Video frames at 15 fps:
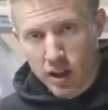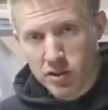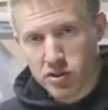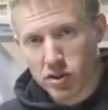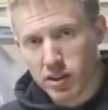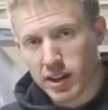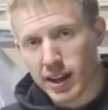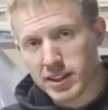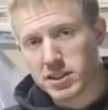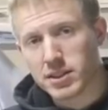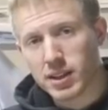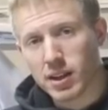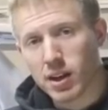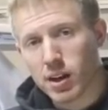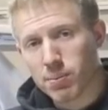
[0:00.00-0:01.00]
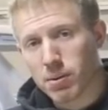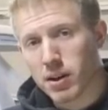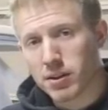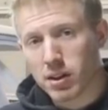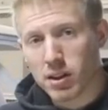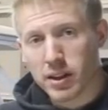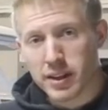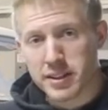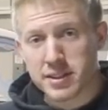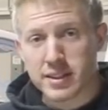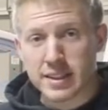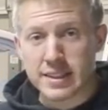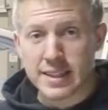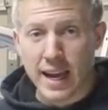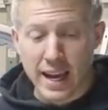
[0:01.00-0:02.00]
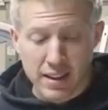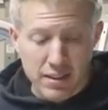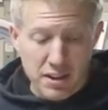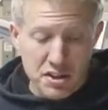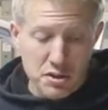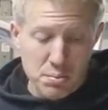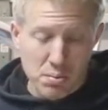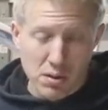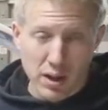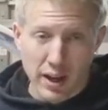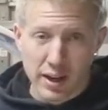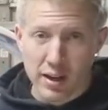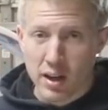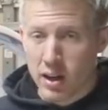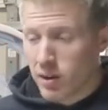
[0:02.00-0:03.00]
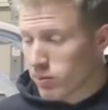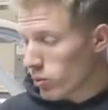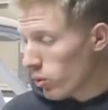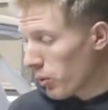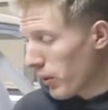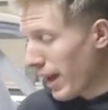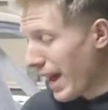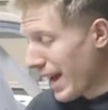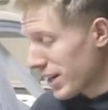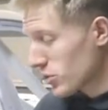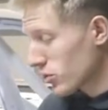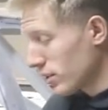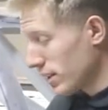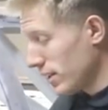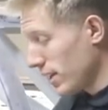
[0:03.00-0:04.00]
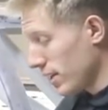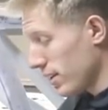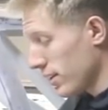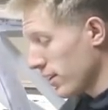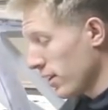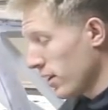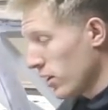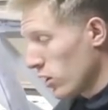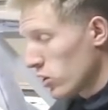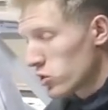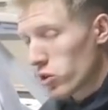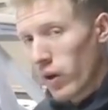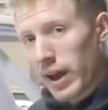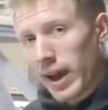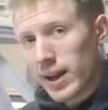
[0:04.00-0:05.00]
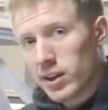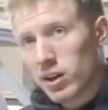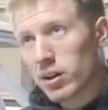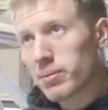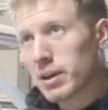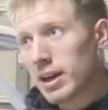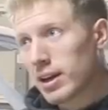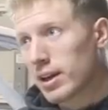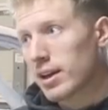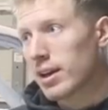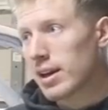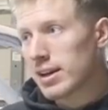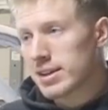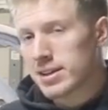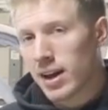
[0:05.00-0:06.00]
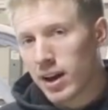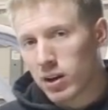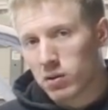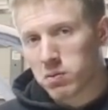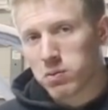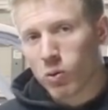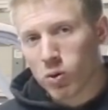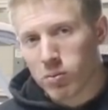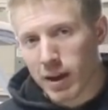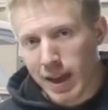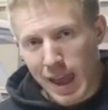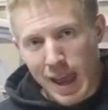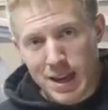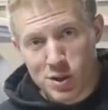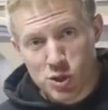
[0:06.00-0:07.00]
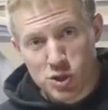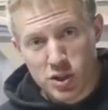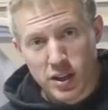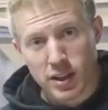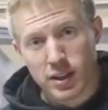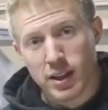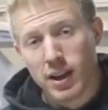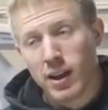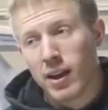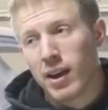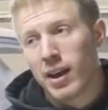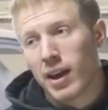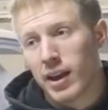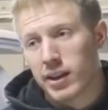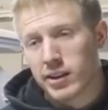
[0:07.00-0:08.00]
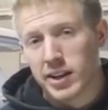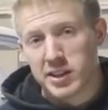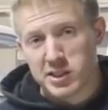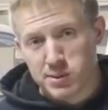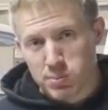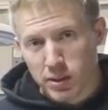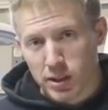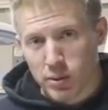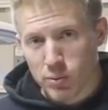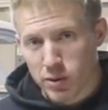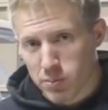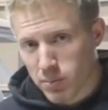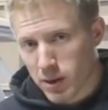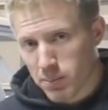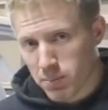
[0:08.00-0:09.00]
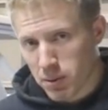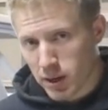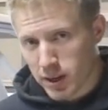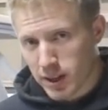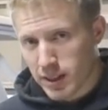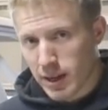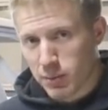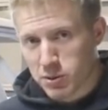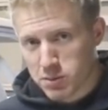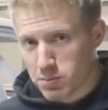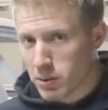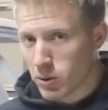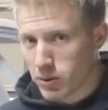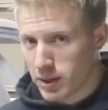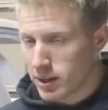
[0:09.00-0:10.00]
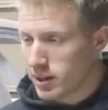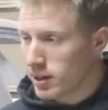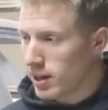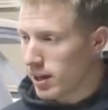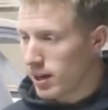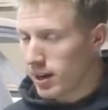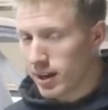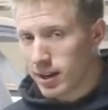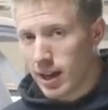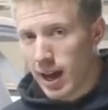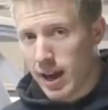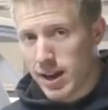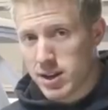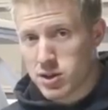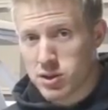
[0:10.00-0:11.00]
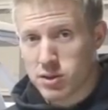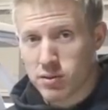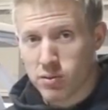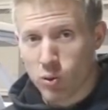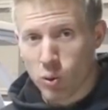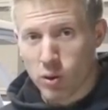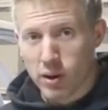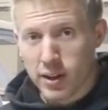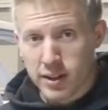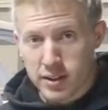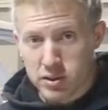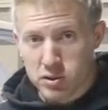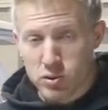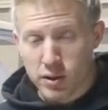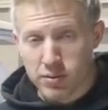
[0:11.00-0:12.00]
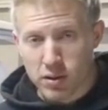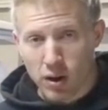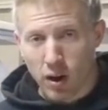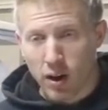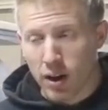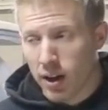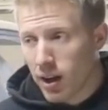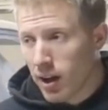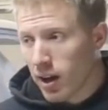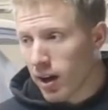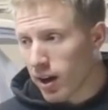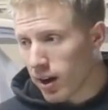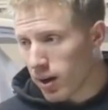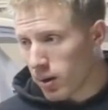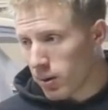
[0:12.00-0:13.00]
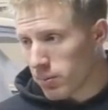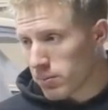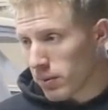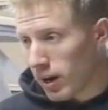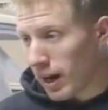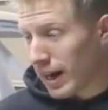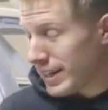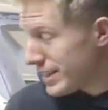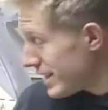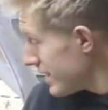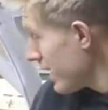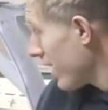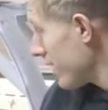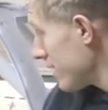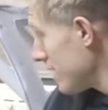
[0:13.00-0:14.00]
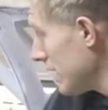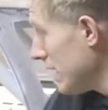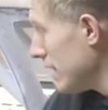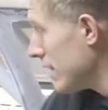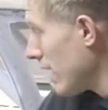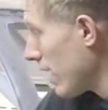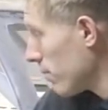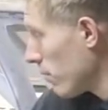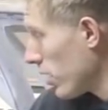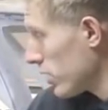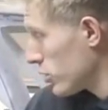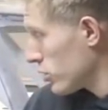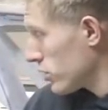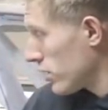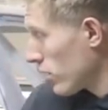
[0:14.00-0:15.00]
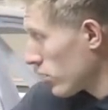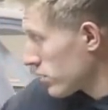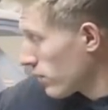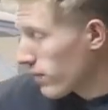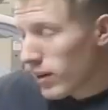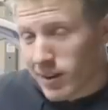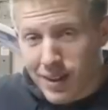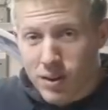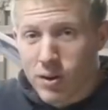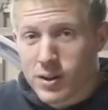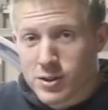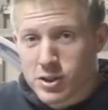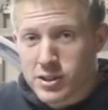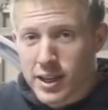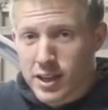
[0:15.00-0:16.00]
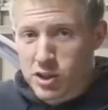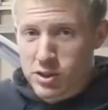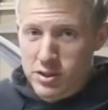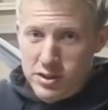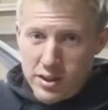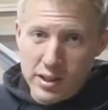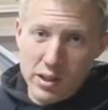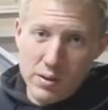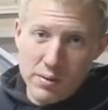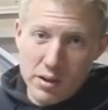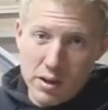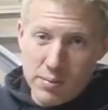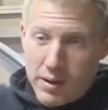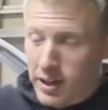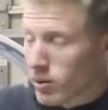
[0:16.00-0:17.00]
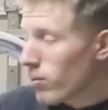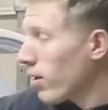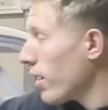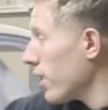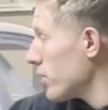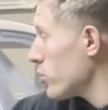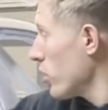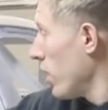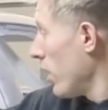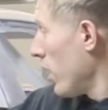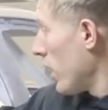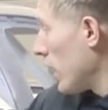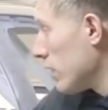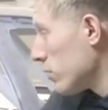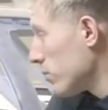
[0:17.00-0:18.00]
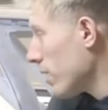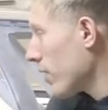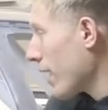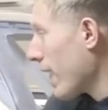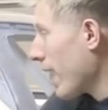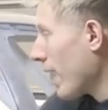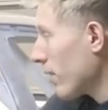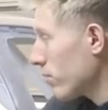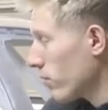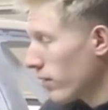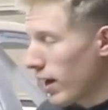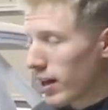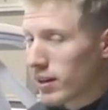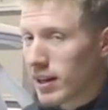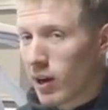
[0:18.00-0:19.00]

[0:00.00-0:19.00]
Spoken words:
So the next thing up on the list is 1/8-inch plate for what we actually needed. So I ended up getting an entire 4x8 sheet and I split it with my buddy that was building a cage for his drift car. I did not need that much. There's a very large section sitting over there in my garage of about half of that.